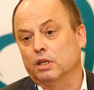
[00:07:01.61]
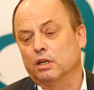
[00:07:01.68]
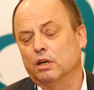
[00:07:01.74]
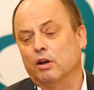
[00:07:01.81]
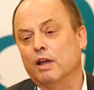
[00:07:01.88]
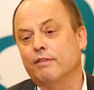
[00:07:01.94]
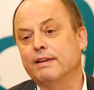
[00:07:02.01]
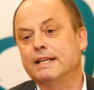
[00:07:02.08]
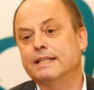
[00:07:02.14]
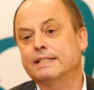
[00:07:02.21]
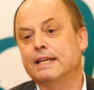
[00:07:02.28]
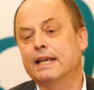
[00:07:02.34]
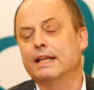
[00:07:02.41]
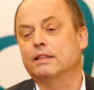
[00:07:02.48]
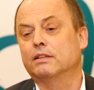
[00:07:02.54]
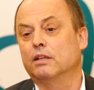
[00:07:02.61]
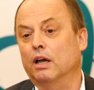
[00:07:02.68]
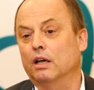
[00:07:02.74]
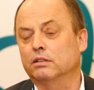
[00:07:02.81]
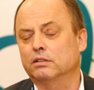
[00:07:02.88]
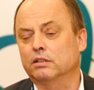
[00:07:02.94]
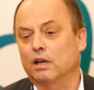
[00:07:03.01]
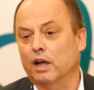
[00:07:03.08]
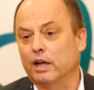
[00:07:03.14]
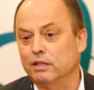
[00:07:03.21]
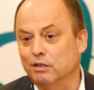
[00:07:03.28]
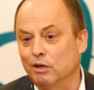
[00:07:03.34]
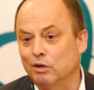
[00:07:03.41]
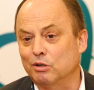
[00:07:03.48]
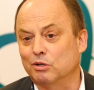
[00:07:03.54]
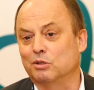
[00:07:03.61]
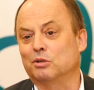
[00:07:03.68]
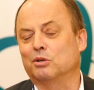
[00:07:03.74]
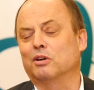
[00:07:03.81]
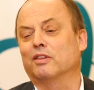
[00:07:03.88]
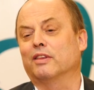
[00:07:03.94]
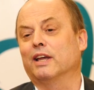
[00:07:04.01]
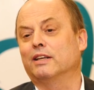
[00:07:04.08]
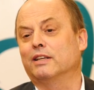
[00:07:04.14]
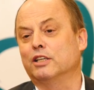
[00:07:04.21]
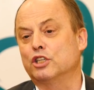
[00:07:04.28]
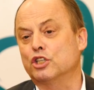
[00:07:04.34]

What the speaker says: Now, having said that, I know that in